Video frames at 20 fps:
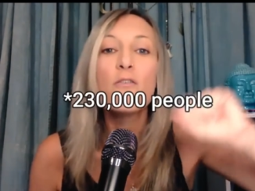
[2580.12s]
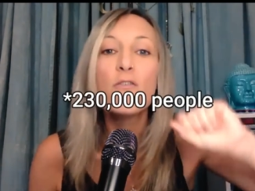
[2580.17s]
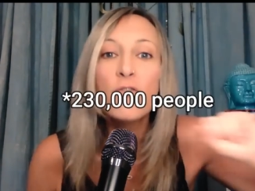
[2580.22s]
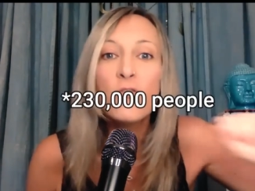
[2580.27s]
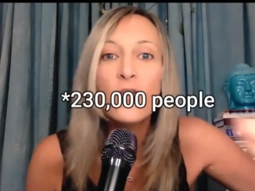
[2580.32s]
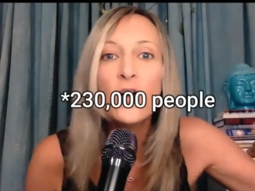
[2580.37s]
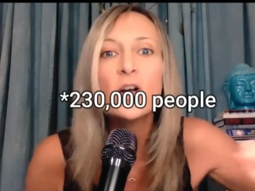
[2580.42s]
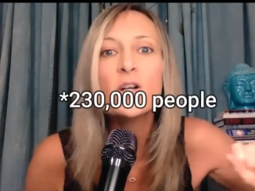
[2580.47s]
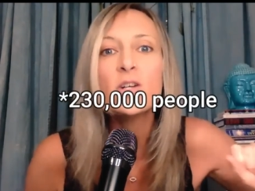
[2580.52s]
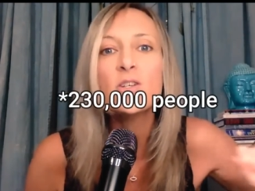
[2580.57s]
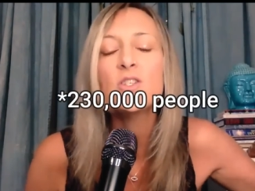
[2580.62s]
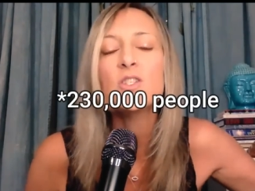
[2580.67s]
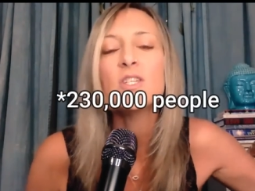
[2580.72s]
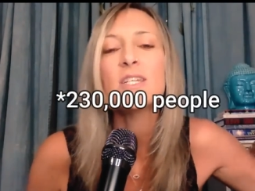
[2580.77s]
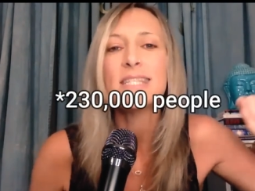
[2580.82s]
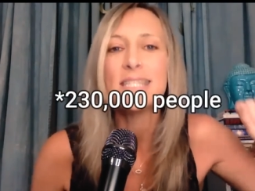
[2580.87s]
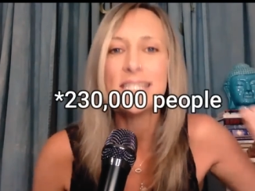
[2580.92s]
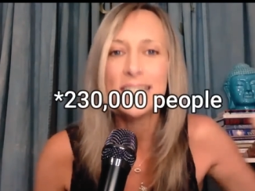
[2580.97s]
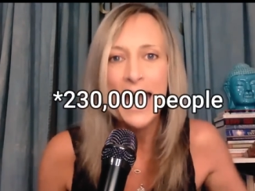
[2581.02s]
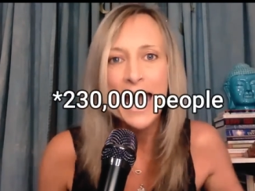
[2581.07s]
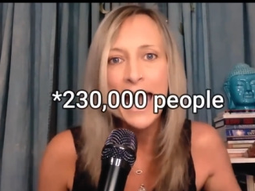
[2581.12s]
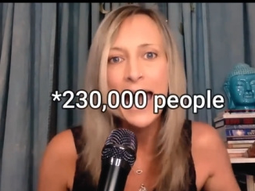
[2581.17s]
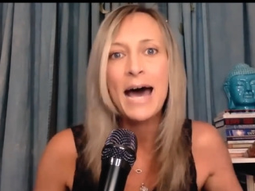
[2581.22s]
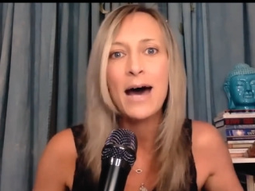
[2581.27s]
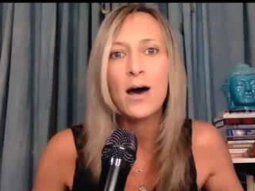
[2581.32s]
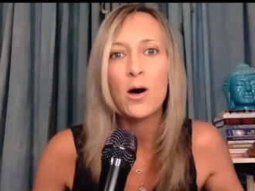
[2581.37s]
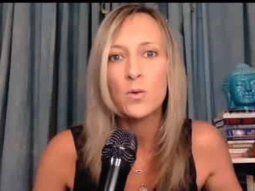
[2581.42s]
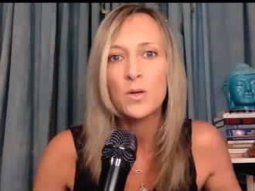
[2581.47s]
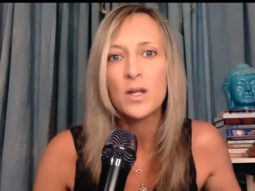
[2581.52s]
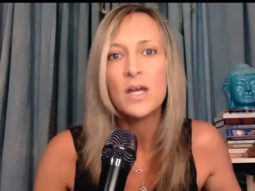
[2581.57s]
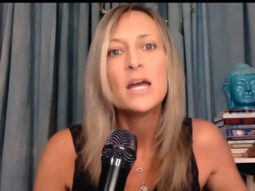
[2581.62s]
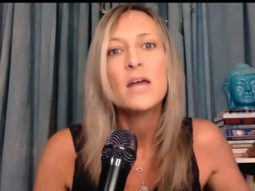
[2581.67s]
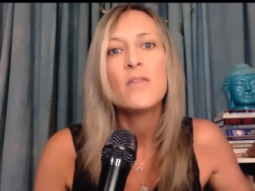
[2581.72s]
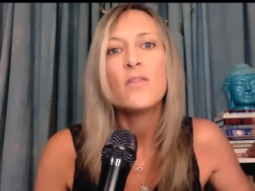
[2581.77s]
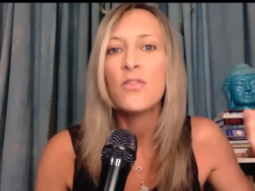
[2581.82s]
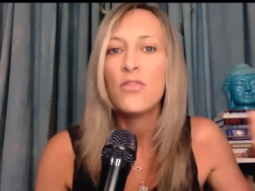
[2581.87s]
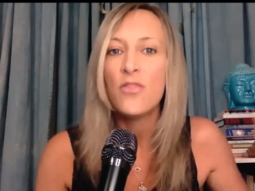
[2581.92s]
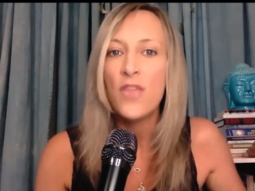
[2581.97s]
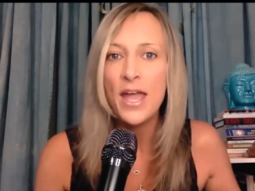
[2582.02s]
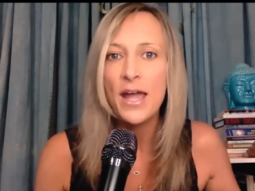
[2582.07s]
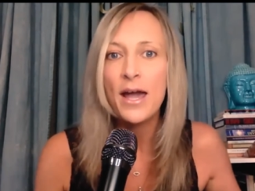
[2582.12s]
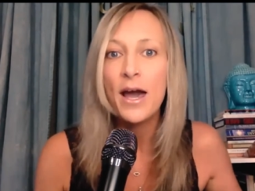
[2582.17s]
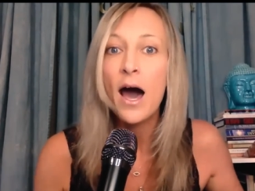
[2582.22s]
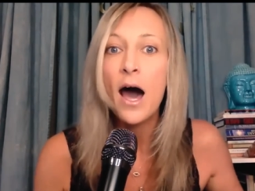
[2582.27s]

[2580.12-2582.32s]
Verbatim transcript: the first town that they